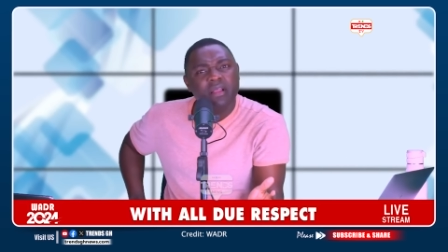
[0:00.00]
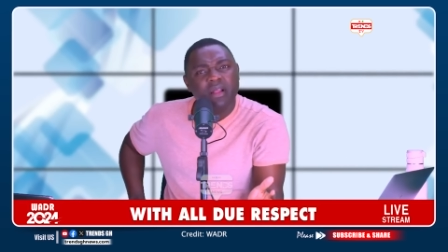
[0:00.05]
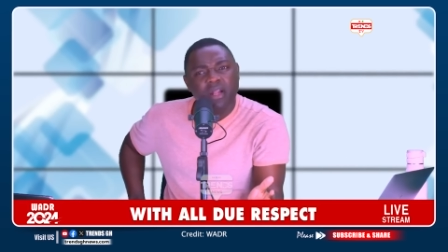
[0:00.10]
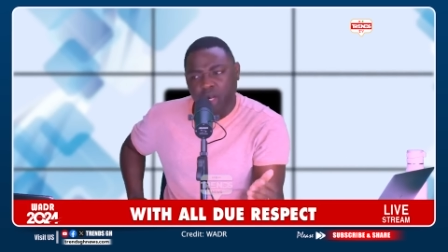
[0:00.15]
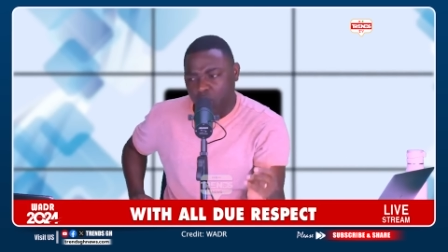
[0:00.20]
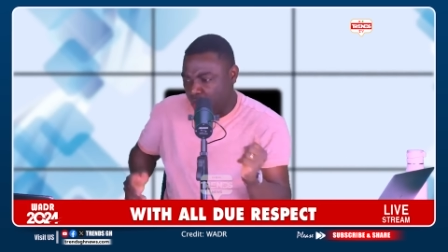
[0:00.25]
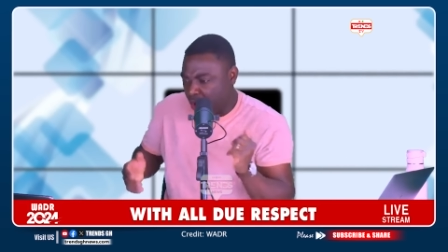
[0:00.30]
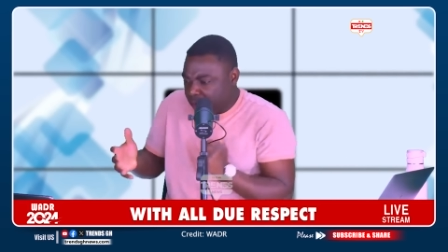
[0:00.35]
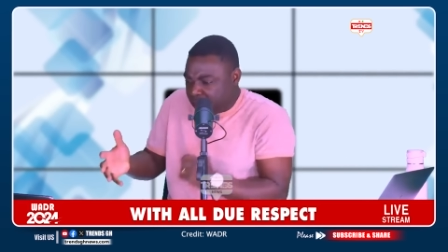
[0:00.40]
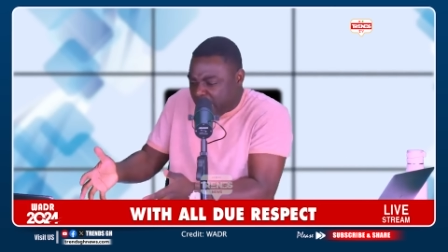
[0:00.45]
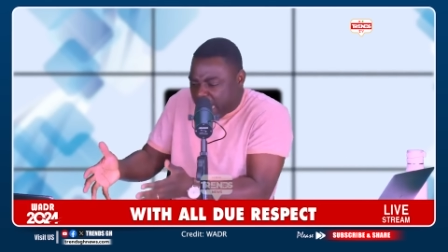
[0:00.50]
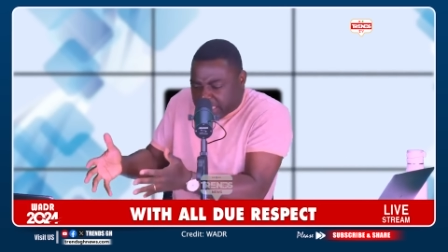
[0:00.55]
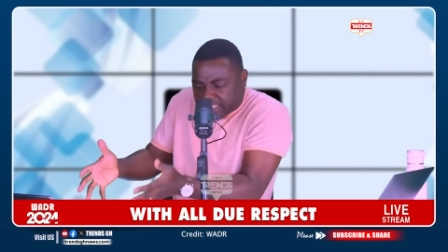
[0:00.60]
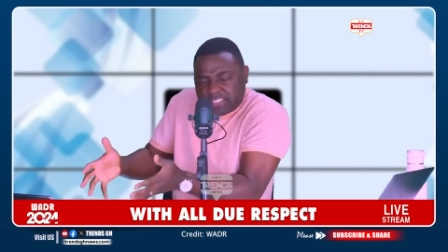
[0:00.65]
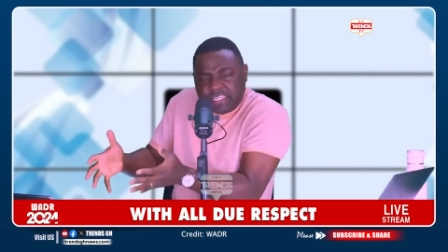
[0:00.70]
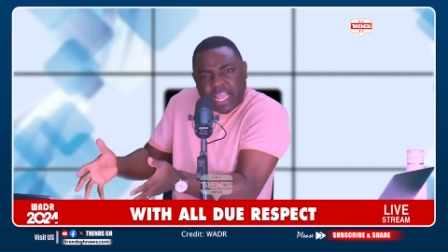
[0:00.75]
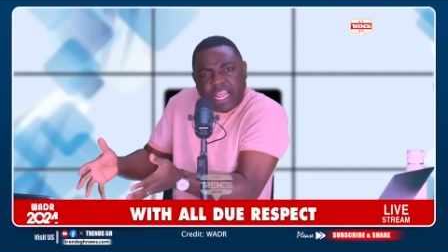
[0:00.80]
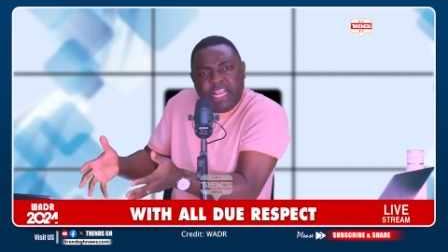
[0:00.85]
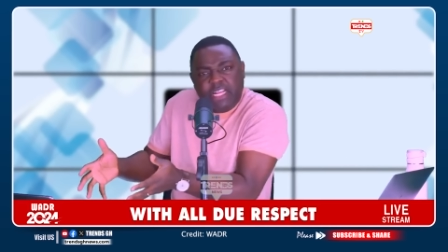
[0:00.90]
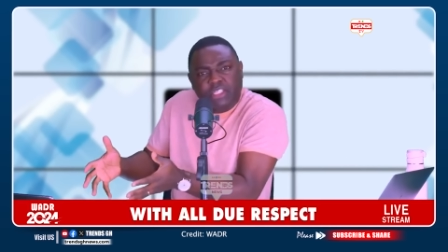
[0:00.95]
Look at
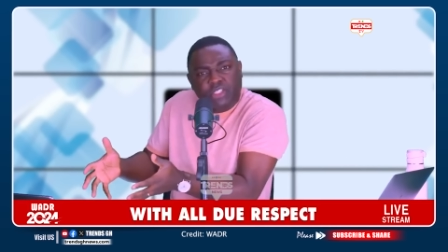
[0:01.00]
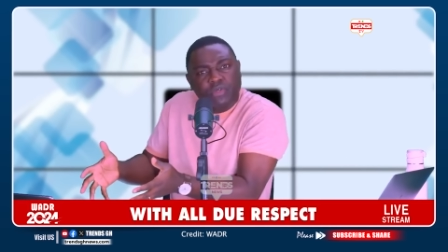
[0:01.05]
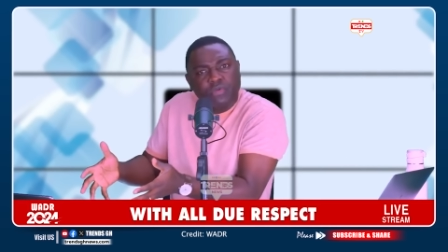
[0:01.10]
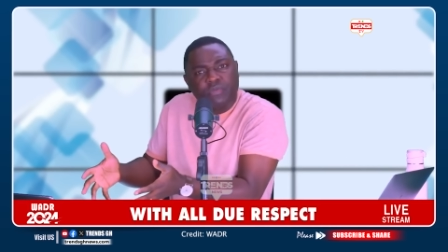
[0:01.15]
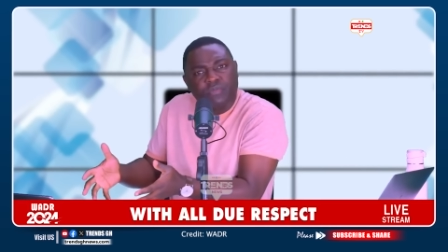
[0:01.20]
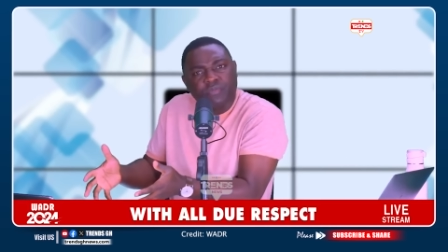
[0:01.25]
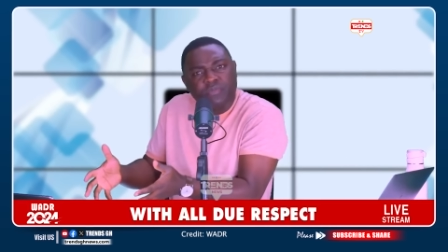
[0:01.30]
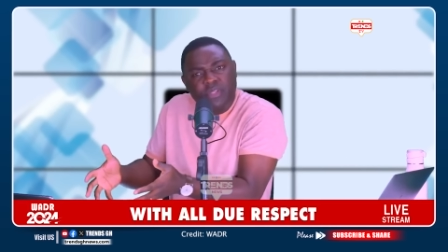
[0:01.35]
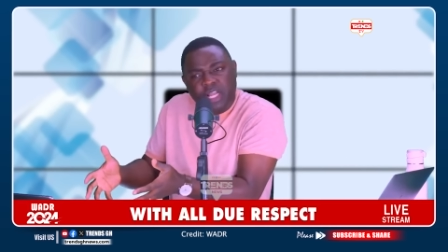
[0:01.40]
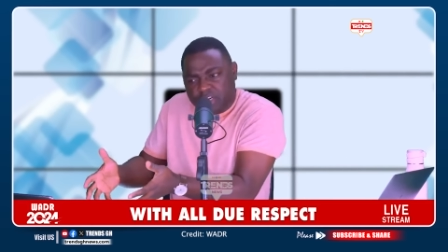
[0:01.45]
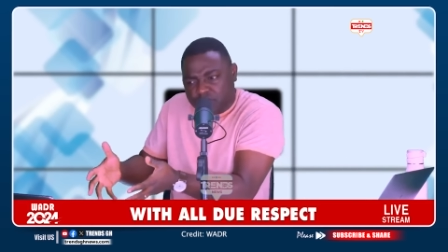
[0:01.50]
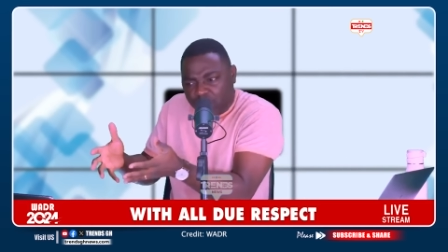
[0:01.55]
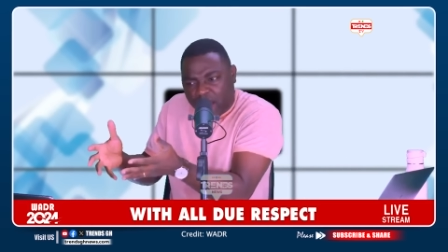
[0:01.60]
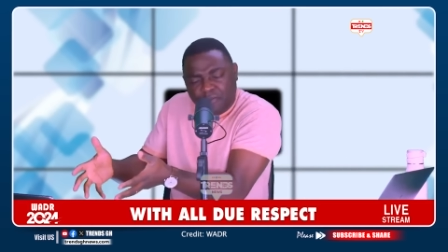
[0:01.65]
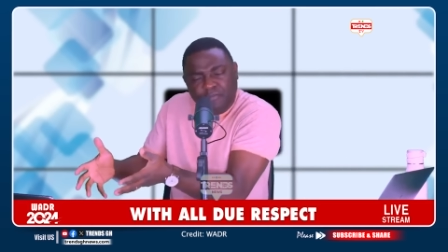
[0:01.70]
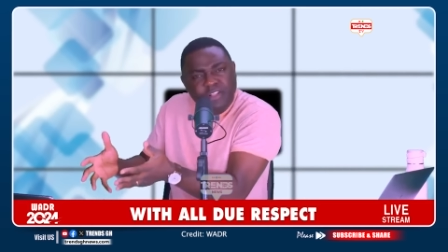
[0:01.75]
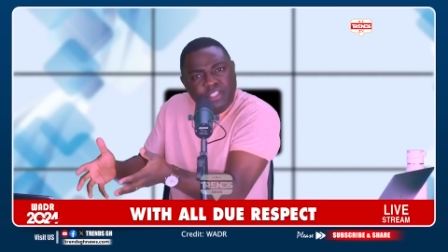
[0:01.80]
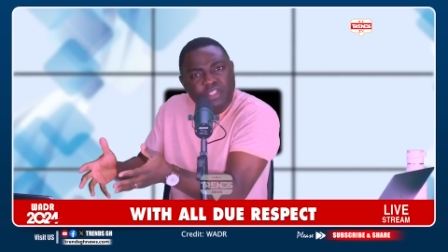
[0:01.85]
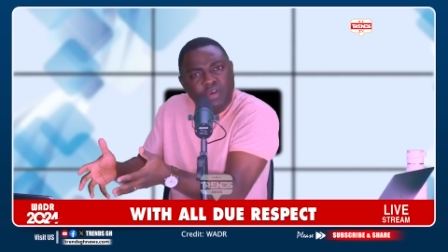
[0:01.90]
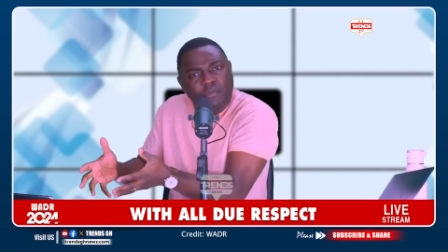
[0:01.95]
the issue, the
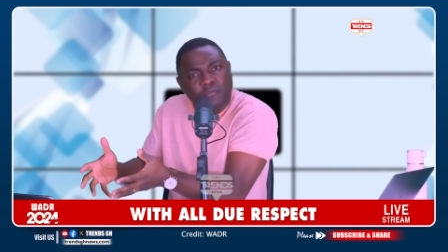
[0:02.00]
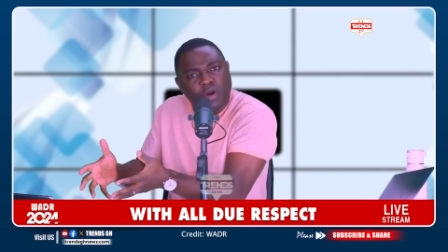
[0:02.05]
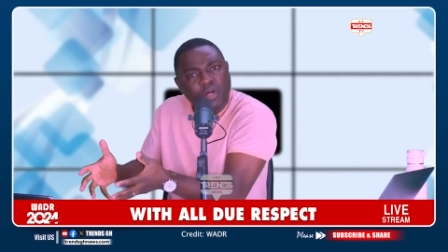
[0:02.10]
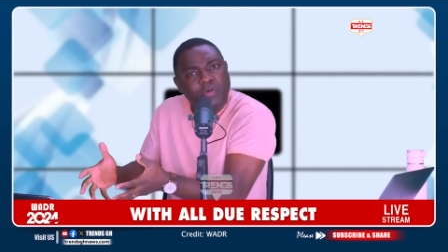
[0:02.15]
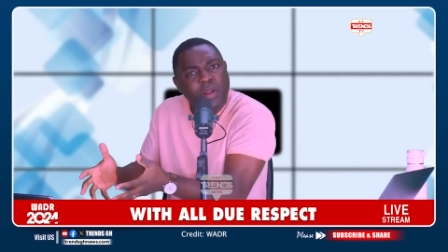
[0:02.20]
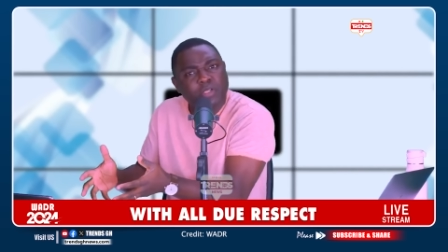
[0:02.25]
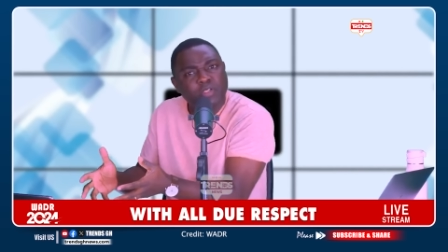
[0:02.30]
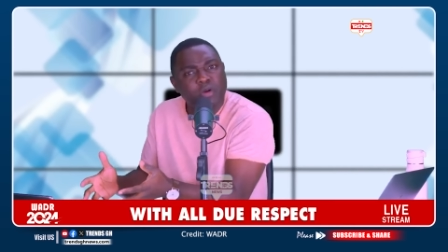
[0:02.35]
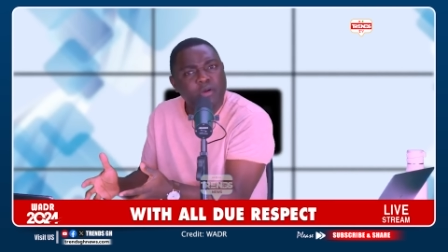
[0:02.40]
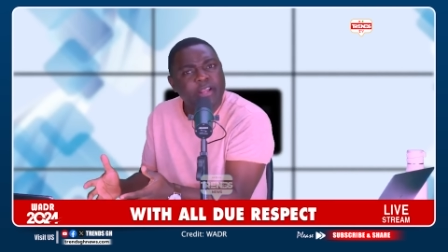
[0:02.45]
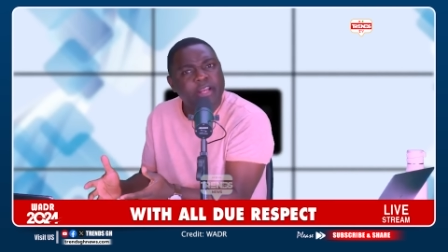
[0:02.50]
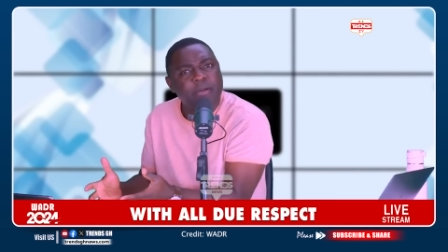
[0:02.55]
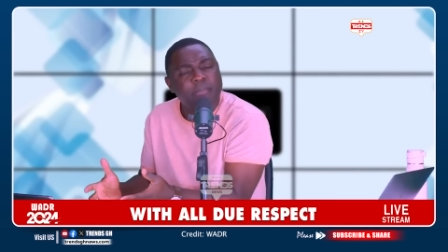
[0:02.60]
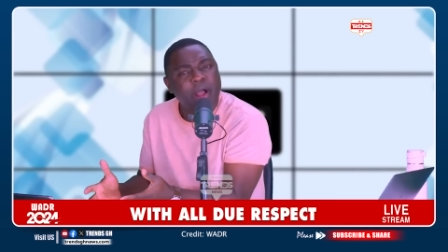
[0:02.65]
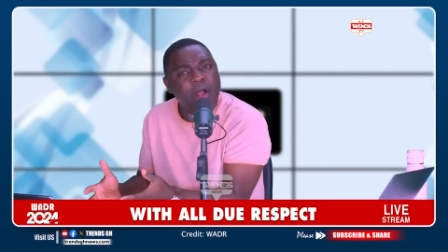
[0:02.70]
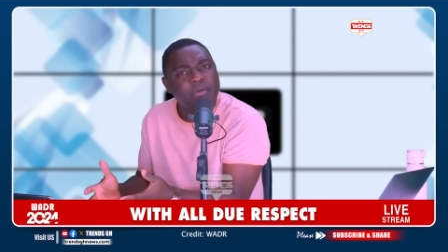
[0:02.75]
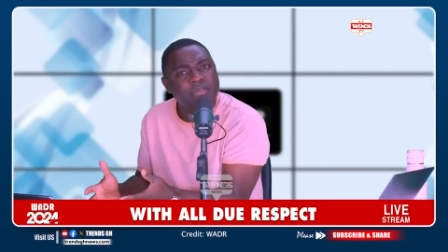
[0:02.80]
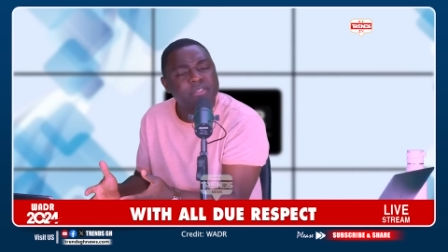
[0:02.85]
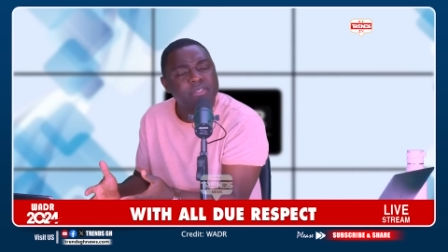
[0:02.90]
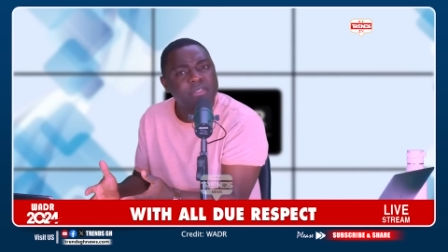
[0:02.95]
gravity of what we are talking
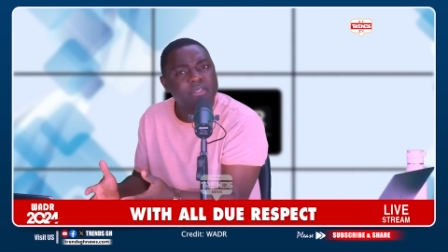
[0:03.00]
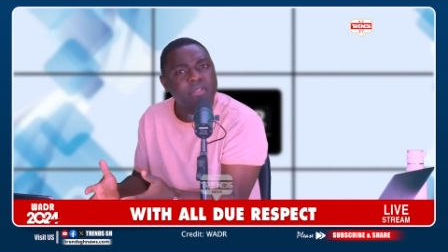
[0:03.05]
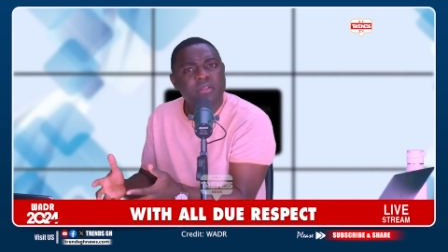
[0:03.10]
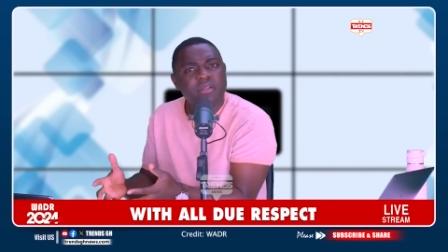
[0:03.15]
about.